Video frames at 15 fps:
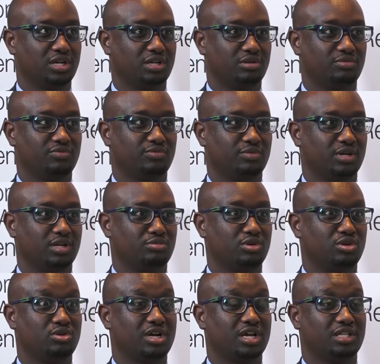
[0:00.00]
And if
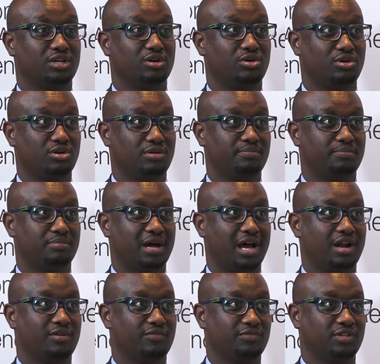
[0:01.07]
we look at the whole
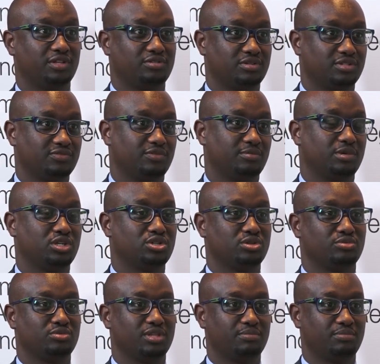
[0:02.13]
part of the
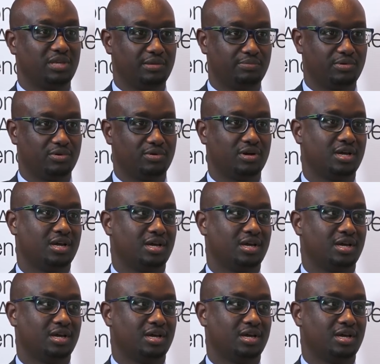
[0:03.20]
transformation with the people,